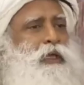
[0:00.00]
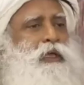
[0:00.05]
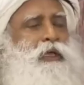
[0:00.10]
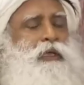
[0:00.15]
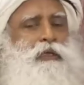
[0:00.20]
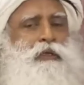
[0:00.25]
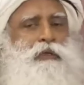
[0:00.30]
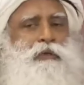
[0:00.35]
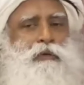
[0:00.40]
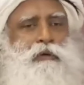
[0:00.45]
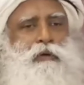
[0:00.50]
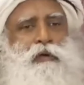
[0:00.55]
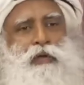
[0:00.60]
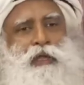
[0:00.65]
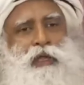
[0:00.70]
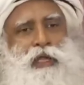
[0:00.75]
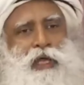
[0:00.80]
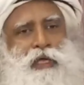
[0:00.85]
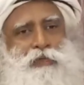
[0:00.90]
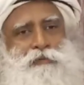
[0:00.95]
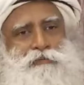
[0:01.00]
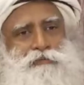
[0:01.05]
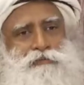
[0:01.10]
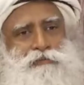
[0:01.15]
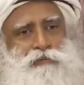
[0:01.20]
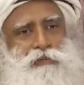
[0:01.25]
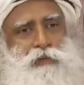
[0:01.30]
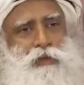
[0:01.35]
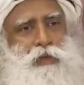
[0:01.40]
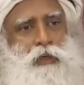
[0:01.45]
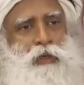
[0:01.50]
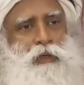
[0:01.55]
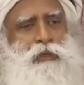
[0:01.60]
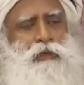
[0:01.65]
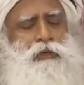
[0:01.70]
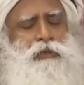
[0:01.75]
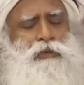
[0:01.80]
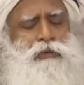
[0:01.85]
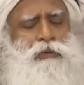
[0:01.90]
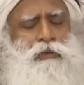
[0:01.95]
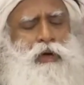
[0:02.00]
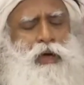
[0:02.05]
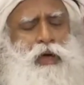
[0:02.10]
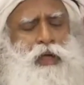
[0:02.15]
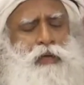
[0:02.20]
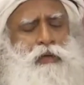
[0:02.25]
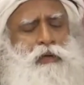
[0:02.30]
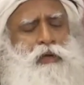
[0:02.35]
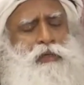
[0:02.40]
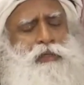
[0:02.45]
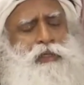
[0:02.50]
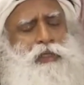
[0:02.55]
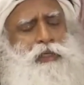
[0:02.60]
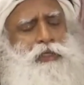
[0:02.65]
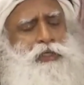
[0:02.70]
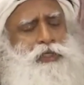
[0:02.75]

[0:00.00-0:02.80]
in your life, you are not the